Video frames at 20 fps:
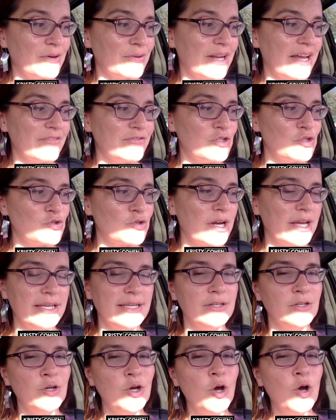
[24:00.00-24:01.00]
have to try and
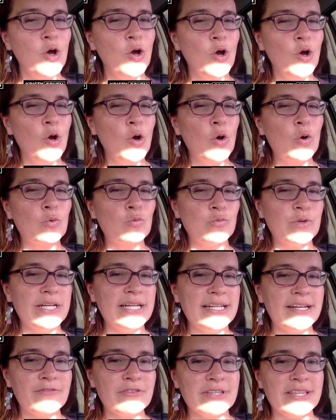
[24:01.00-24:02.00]
read
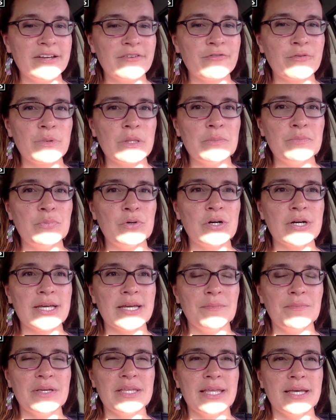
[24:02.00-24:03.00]
everything from the book and
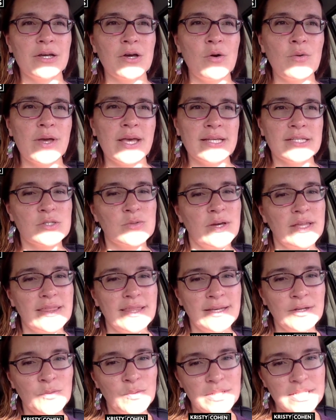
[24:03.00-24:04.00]
be like, okay, so I
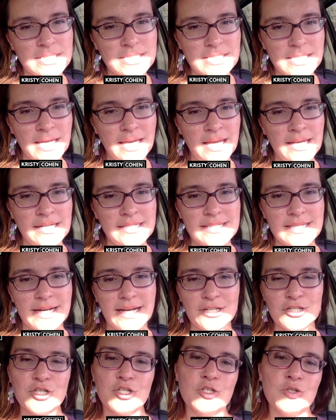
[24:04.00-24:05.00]
think what he's saying is that I
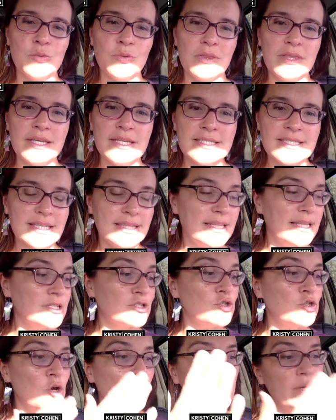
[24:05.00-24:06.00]
should do this and this.
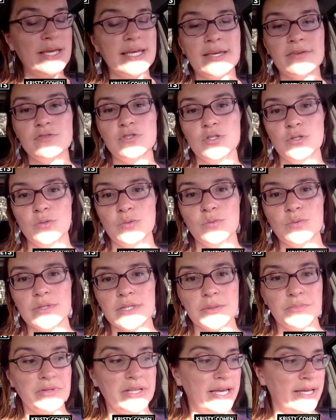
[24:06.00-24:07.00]
No, he gives you the
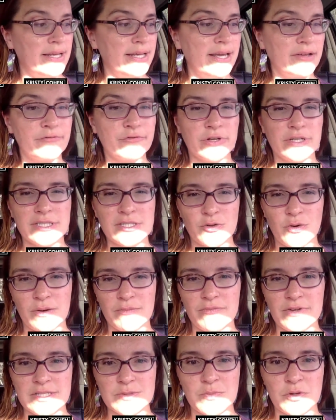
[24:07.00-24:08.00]
plan again for Instagram,
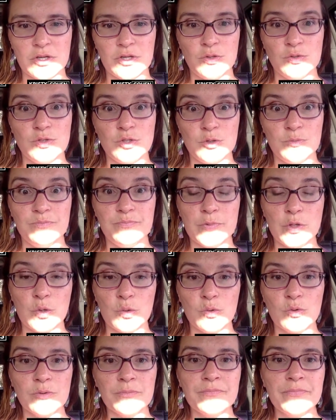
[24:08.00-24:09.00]
Facebook, YouTube,
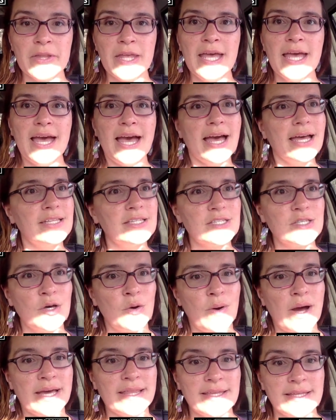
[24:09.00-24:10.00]
Google. And so
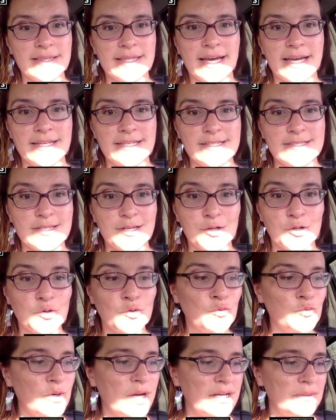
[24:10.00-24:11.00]
I think that is
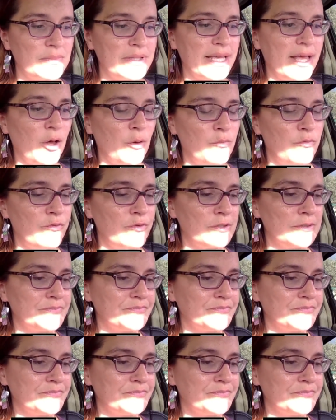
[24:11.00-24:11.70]
incredibly helpful.